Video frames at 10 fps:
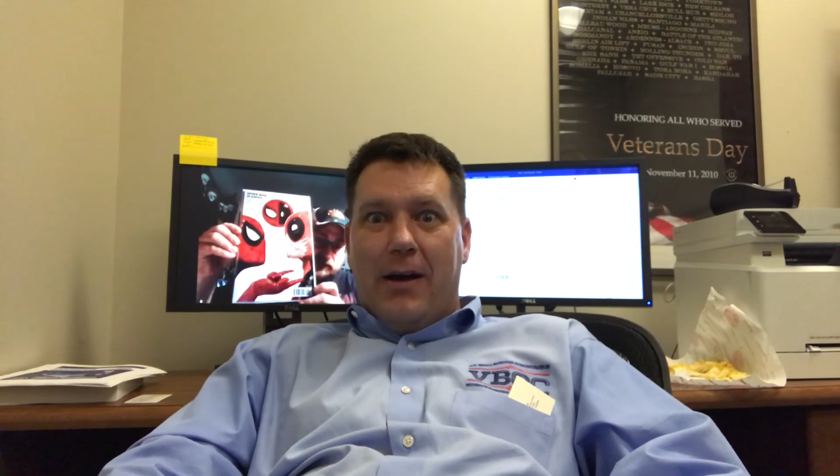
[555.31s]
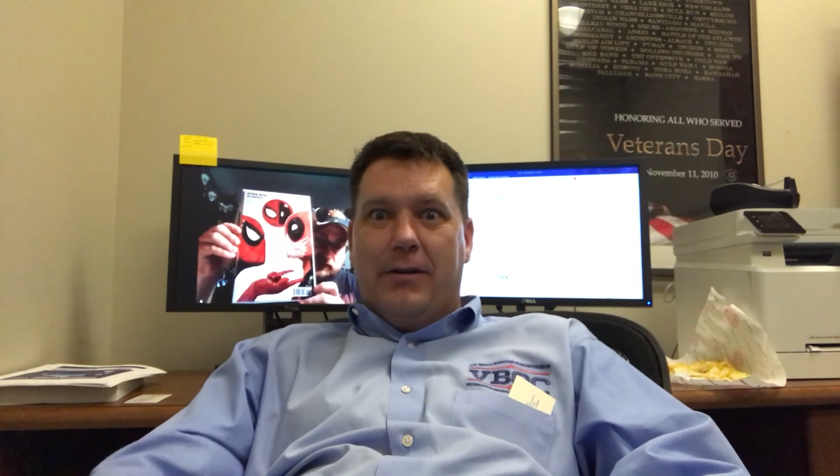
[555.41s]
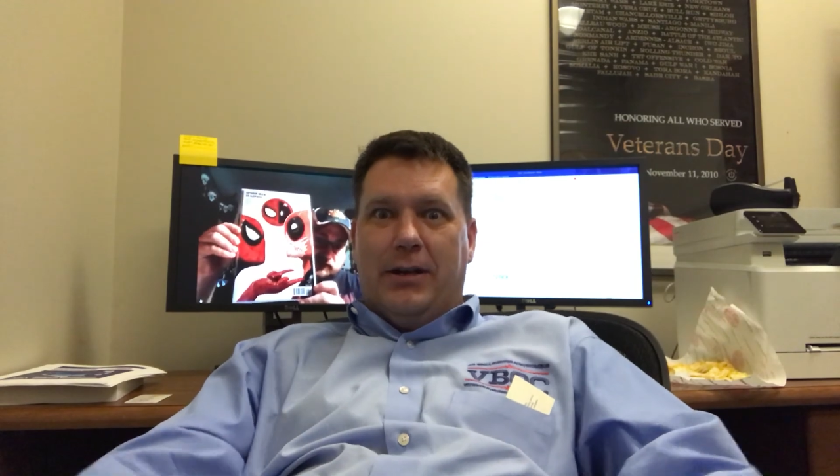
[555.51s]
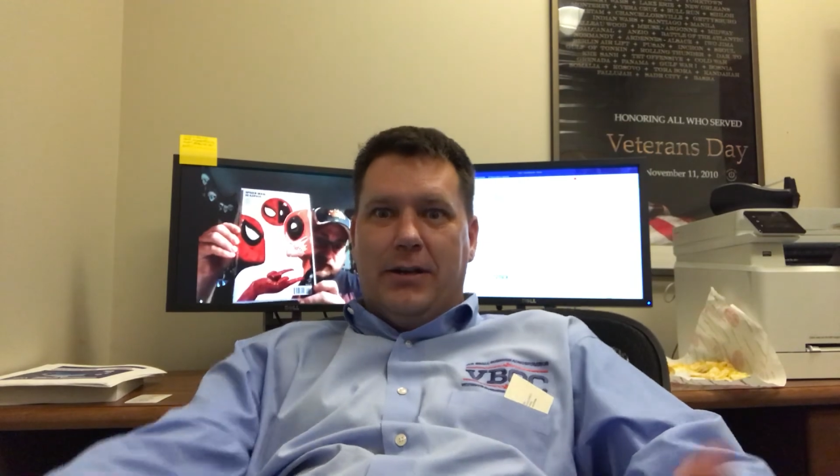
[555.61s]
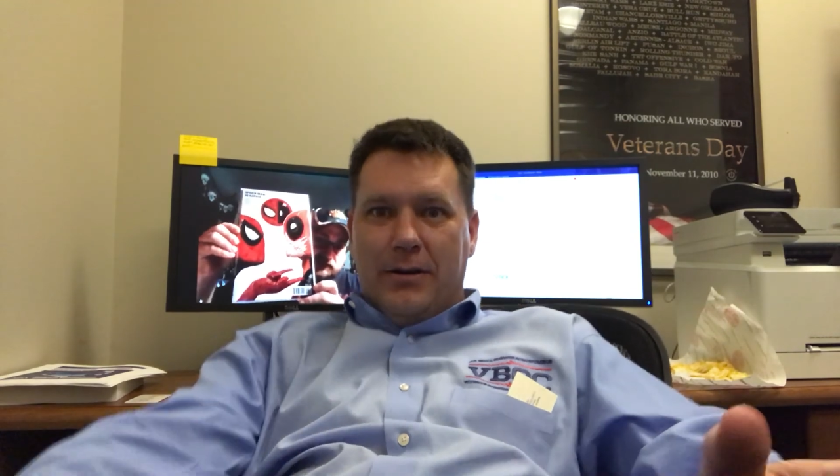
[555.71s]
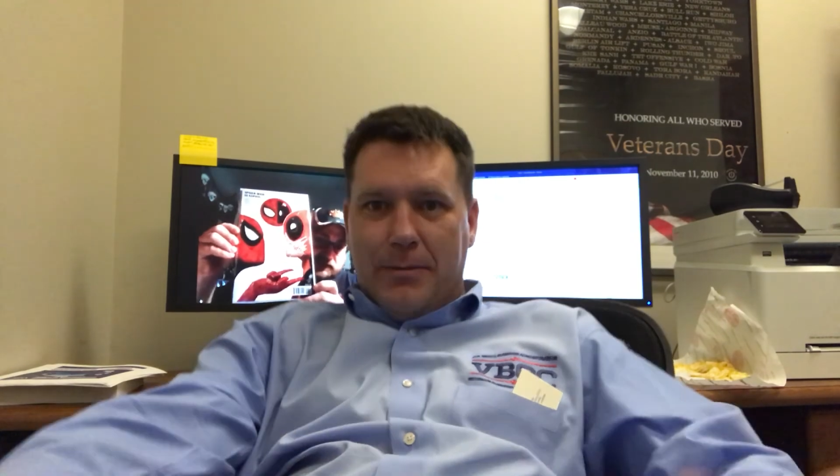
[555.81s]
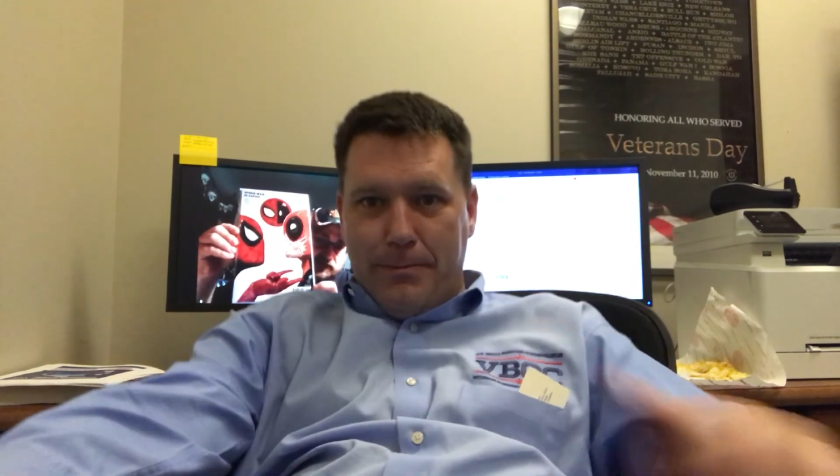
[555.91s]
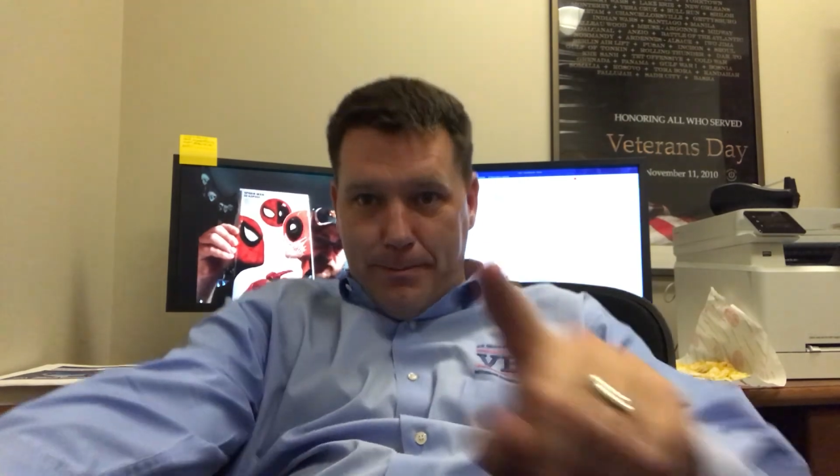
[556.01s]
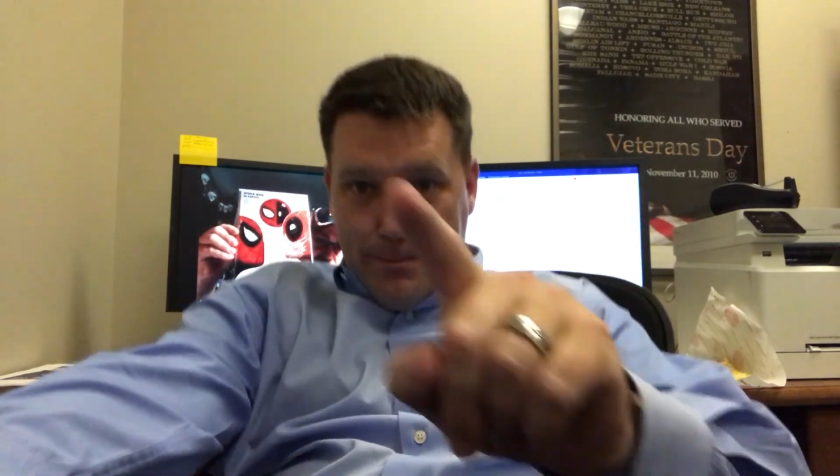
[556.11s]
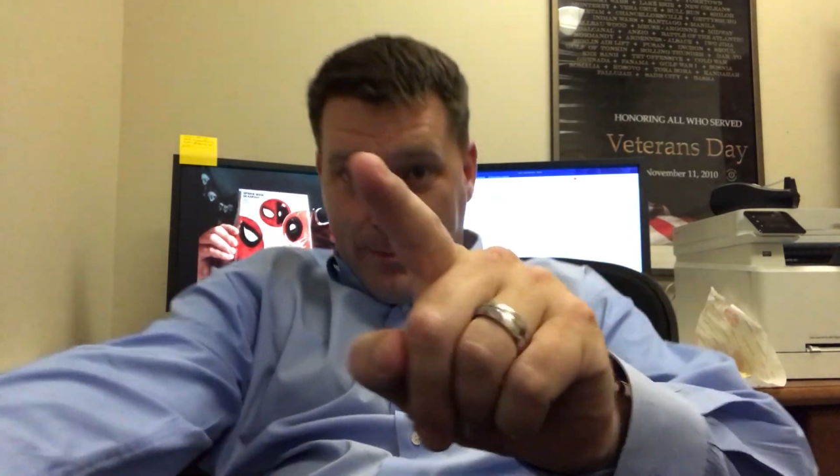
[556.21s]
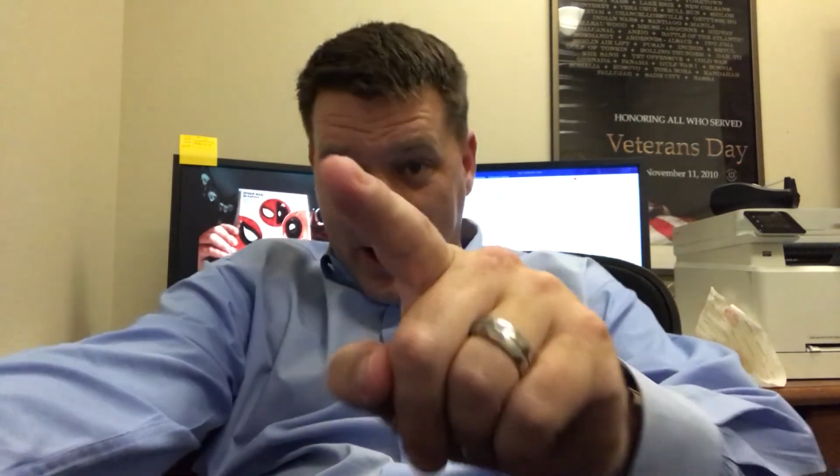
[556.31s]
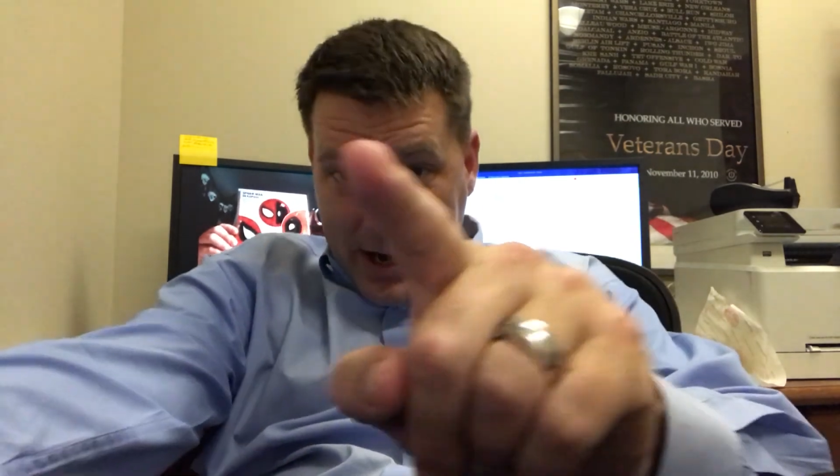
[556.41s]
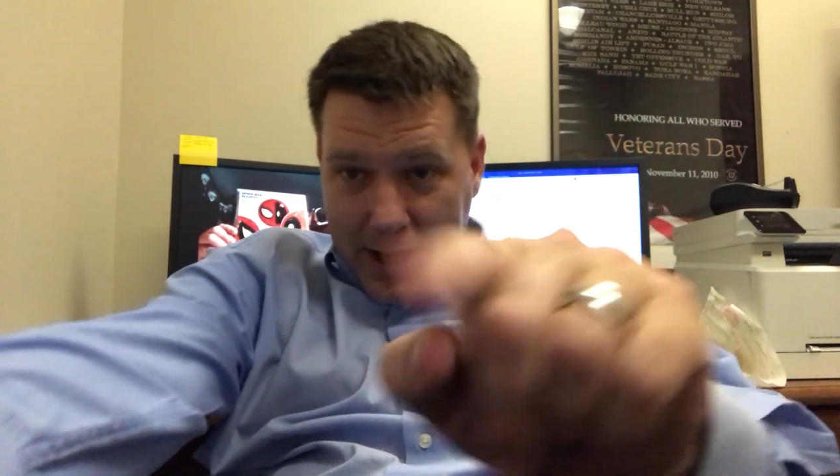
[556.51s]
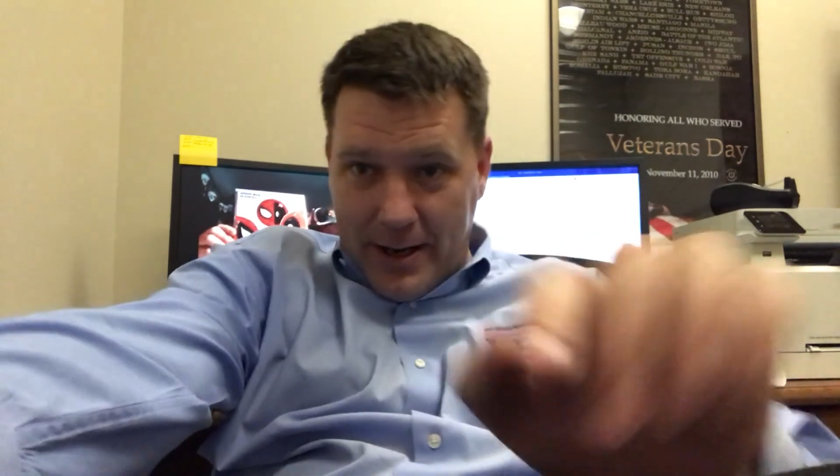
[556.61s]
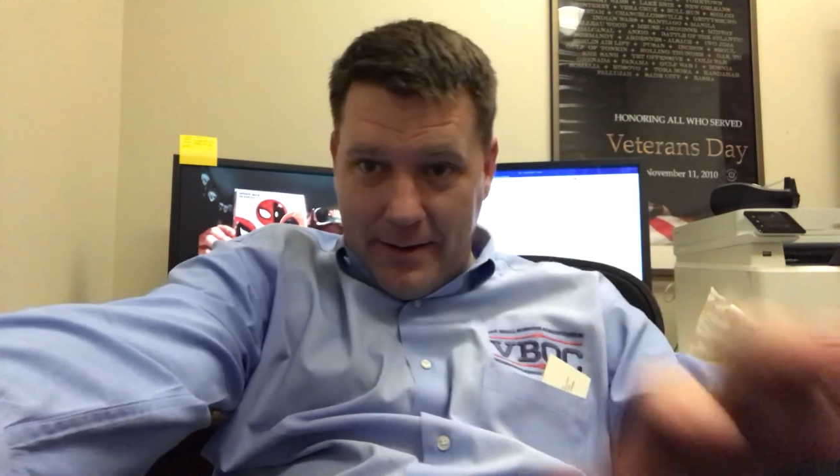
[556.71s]
out of here.
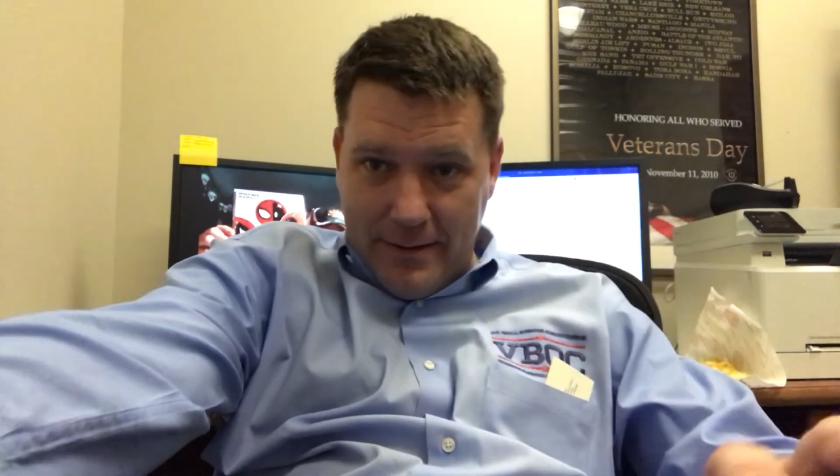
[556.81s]
Bye.